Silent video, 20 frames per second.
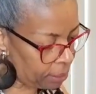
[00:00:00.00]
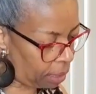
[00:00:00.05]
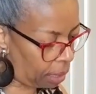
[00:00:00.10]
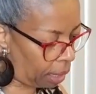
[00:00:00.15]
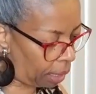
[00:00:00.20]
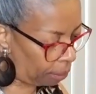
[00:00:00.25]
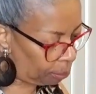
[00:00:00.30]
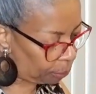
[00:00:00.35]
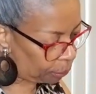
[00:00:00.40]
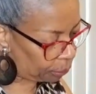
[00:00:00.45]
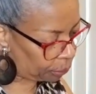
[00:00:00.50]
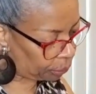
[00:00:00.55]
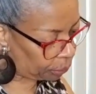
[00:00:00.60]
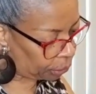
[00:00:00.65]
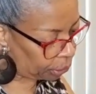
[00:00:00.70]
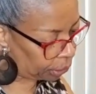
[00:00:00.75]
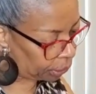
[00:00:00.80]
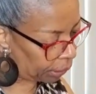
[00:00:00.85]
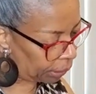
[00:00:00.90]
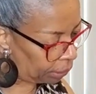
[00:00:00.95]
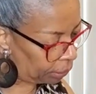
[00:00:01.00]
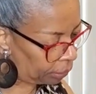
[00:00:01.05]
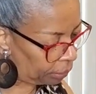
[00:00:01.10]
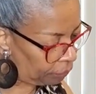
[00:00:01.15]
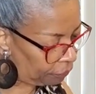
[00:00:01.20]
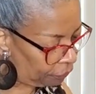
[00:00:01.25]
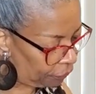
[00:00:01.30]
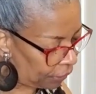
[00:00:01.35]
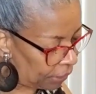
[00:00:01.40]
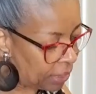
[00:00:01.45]
top, shell
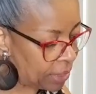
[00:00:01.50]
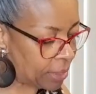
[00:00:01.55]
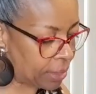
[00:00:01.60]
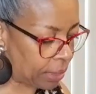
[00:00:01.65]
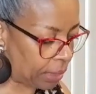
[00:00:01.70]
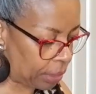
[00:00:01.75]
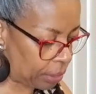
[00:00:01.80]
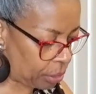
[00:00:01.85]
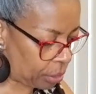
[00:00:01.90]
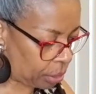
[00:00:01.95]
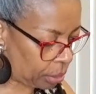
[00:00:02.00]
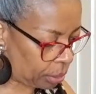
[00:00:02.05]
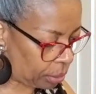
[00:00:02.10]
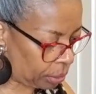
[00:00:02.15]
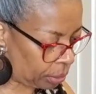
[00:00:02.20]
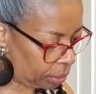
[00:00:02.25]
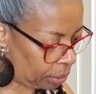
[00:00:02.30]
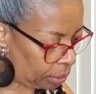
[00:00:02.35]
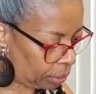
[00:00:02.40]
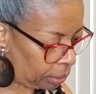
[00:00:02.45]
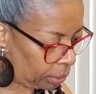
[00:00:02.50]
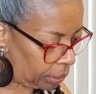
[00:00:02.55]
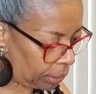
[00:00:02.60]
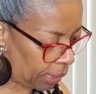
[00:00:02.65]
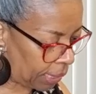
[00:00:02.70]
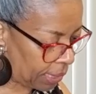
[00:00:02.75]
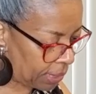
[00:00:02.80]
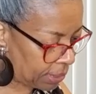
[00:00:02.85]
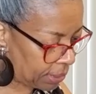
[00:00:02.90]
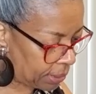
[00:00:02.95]
and V-stitch,
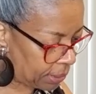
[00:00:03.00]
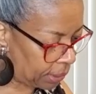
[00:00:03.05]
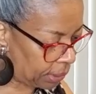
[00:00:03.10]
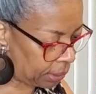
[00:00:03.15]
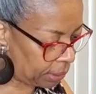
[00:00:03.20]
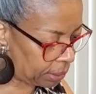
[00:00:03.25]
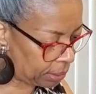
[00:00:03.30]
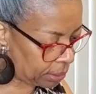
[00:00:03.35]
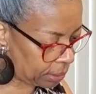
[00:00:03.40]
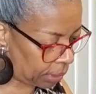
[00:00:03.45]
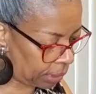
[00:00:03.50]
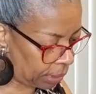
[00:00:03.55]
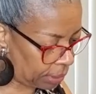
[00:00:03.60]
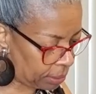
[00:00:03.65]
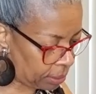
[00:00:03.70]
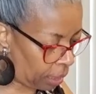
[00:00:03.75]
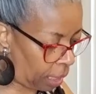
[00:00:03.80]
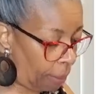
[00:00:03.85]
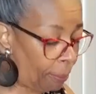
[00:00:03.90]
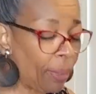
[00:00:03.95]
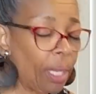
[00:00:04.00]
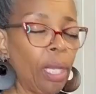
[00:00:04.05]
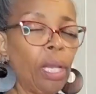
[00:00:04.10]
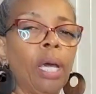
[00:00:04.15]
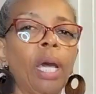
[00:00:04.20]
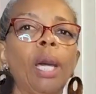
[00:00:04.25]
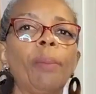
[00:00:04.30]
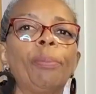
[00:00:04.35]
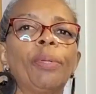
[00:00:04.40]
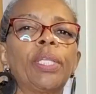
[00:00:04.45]
lacy tank top.
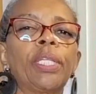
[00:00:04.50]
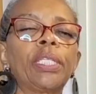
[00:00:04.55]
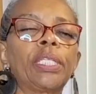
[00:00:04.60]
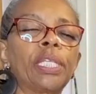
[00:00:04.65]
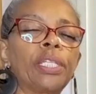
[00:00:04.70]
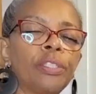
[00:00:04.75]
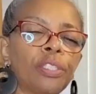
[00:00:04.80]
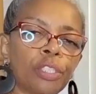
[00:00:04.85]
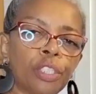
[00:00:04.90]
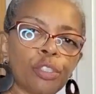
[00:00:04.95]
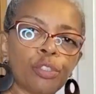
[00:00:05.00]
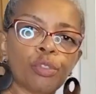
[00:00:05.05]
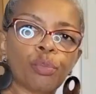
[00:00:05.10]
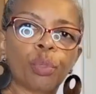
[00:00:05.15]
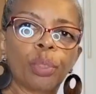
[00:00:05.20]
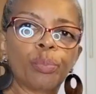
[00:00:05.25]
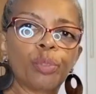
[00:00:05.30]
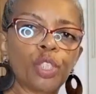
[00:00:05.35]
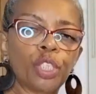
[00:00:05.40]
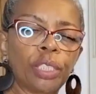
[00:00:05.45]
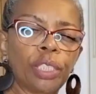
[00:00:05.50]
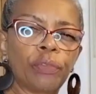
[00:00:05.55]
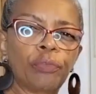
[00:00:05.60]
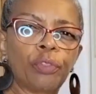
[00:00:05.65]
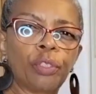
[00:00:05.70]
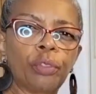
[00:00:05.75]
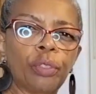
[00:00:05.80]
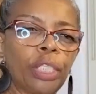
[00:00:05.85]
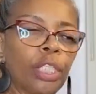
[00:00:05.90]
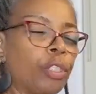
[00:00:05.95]
I'll put it in the description
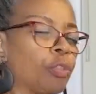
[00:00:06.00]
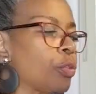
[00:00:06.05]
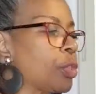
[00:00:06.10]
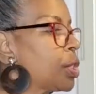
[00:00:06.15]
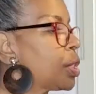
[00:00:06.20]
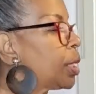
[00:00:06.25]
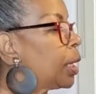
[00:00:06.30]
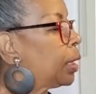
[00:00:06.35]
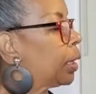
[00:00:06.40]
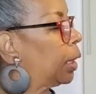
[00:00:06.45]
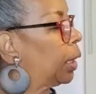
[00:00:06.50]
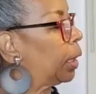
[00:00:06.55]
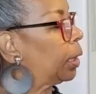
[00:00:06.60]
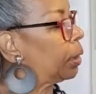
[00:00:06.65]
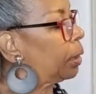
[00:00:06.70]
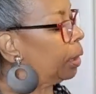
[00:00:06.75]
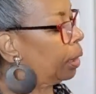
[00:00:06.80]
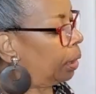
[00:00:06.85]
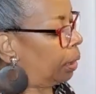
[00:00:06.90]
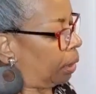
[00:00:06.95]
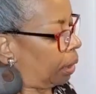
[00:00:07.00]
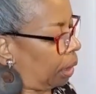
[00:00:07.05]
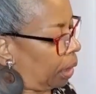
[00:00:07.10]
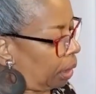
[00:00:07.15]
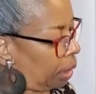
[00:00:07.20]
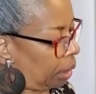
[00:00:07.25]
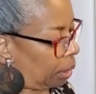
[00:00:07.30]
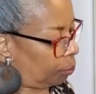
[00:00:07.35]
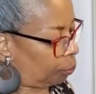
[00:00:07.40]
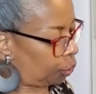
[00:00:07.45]
if you're interested in
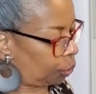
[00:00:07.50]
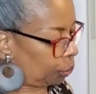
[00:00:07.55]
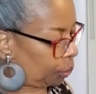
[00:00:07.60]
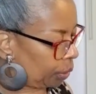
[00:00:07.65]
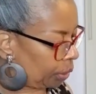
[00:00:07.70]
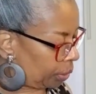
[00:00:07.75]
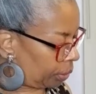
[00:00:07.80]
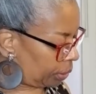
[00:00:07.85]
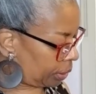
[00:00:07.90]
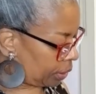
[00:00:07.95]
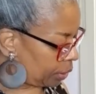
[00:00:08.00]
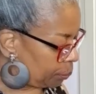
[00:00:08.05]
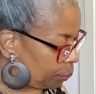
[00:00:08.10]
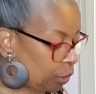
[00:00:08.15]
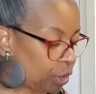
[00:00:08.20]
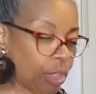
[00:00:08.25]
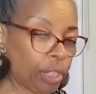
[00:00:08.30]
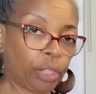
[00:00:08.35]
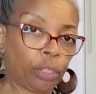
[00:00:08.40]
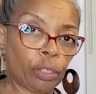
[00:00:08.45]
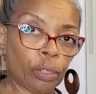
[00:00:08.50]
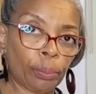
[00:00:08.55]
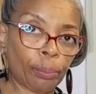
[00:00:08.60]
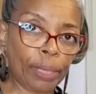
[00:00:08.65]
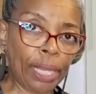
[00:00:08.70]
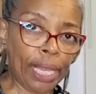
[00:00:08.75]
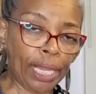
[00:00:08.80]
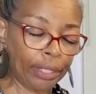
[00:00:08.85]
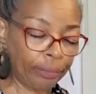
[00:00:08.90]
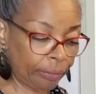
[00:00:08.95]
doing this particular
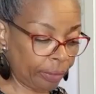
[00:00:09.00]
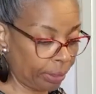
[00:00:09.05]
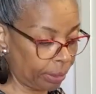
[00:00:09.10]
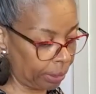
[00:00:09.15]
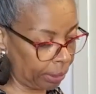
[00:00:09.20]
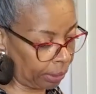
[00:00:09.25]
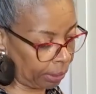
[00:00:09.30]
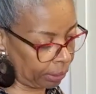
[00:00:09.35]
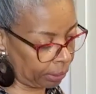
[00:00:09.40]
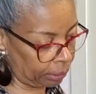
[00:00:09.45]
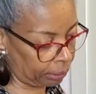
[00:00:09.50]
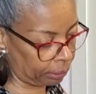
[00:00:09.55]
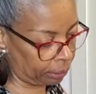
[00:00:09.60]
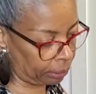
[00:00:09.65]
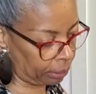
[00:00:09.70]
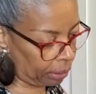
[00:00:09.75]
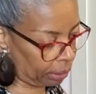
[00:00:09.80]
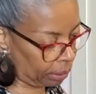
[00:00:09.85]
pattern, and